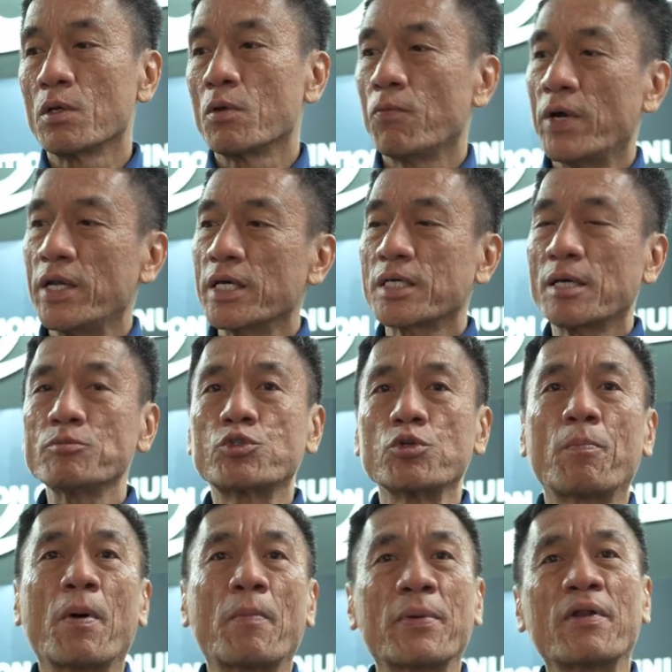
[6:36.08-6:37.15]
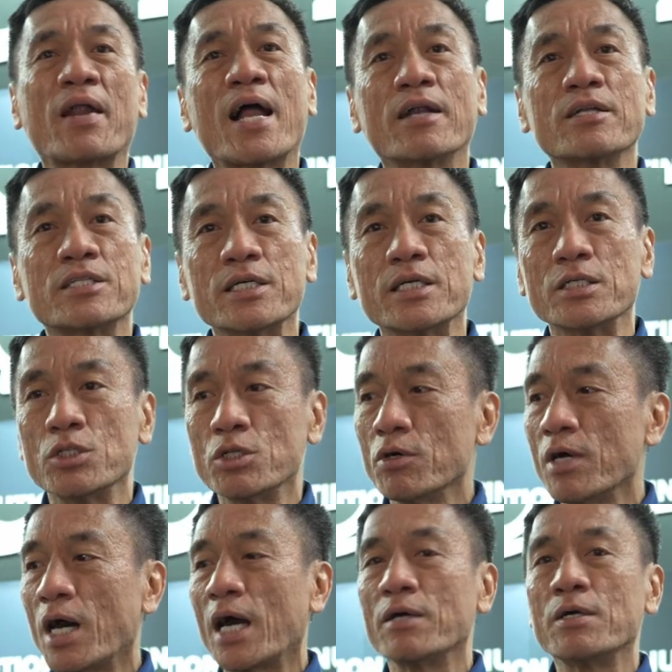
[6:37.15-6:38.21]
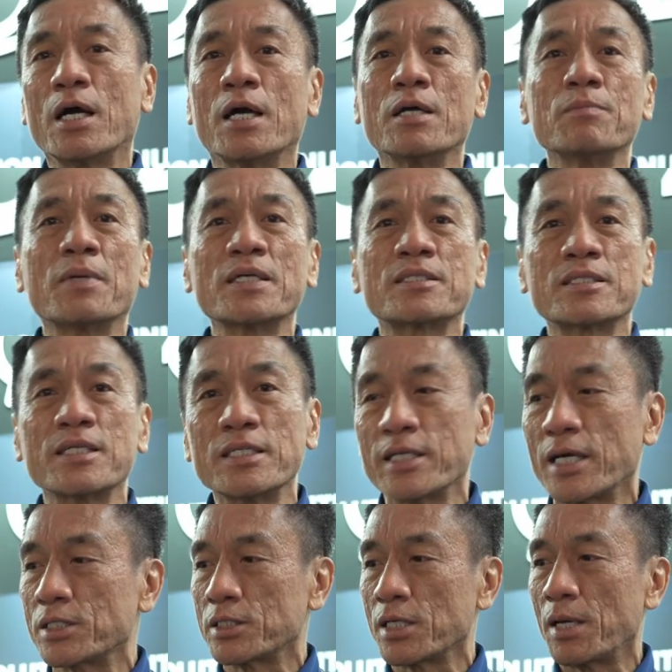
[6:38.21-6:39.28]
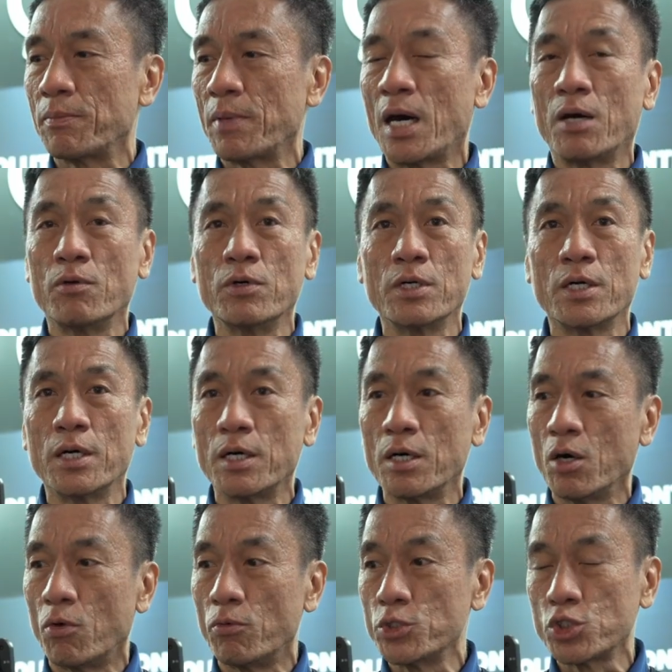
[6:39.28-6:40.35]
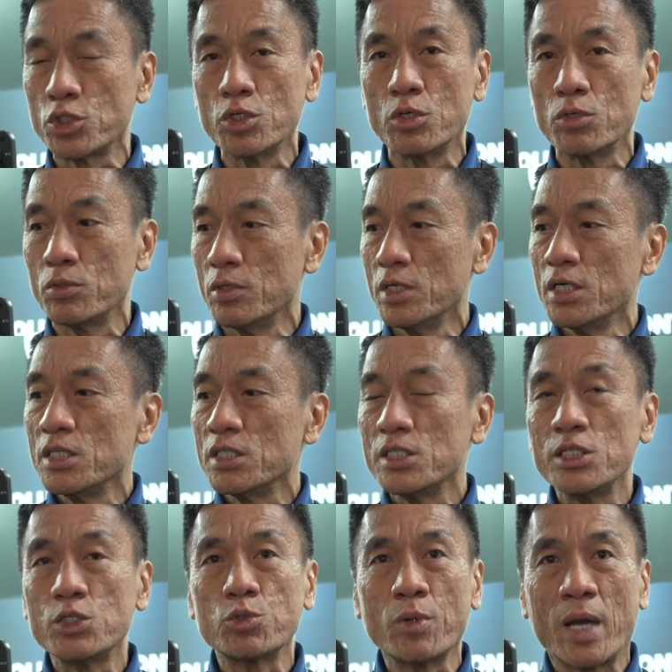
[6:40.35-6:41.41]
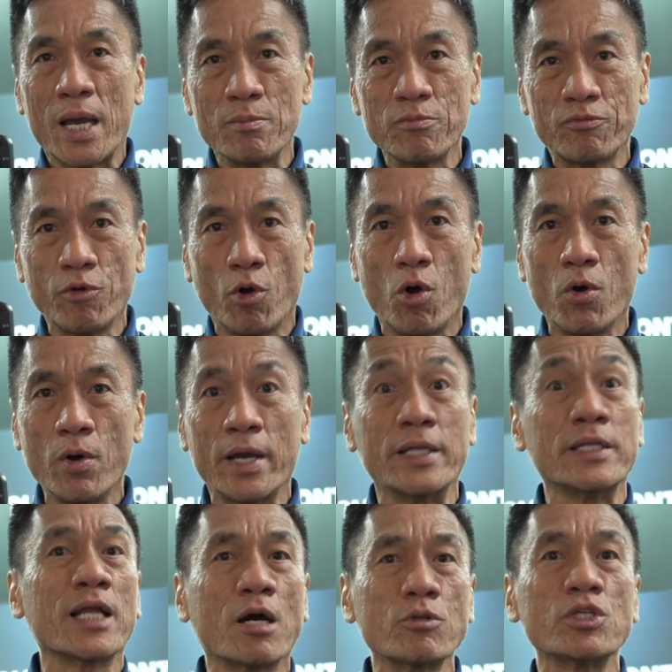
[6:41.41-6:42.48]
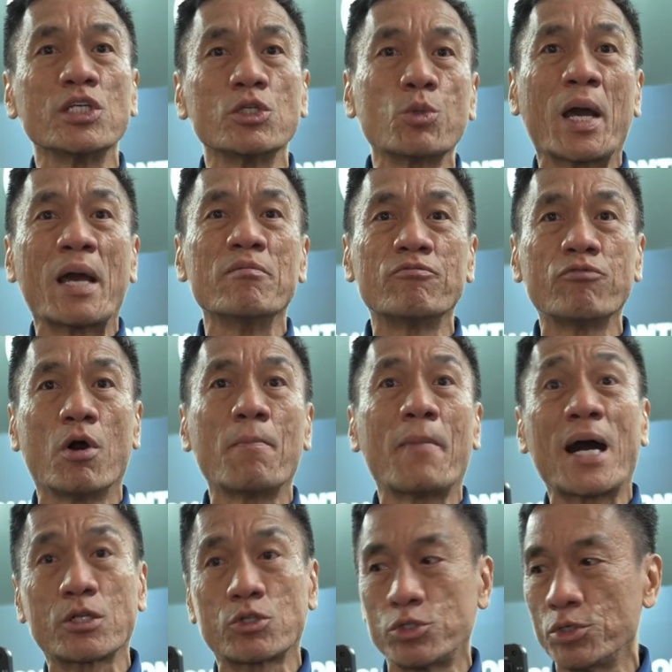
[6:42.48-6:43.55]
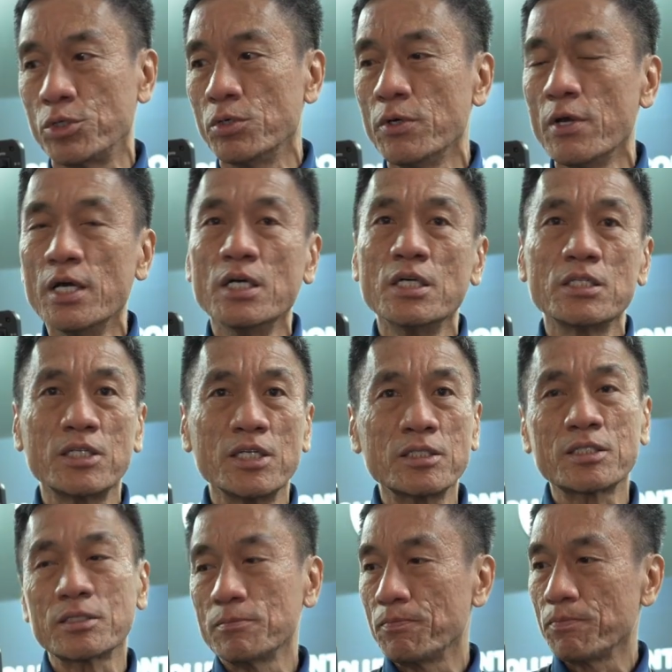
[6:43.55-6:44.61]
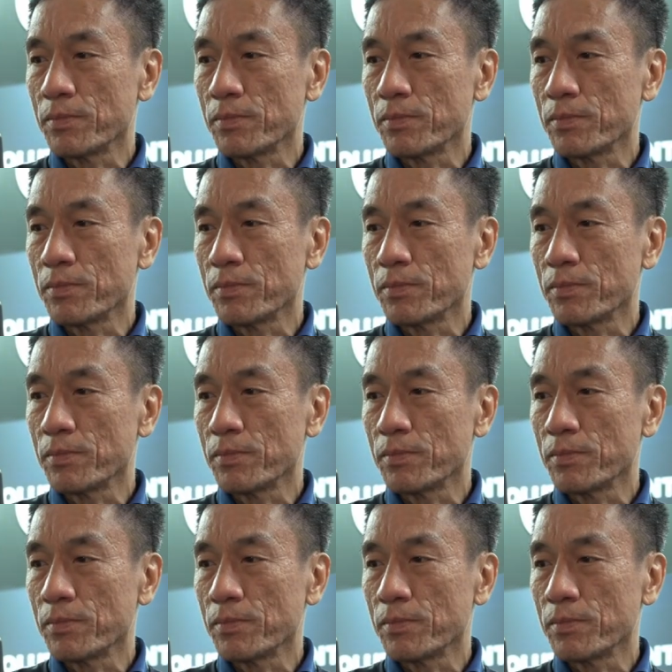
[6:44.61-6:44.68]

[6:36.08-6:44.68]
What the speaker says: when it comes to popularity, you know, I must say that our original E2 M4 and now the E2 M4 Mark II, this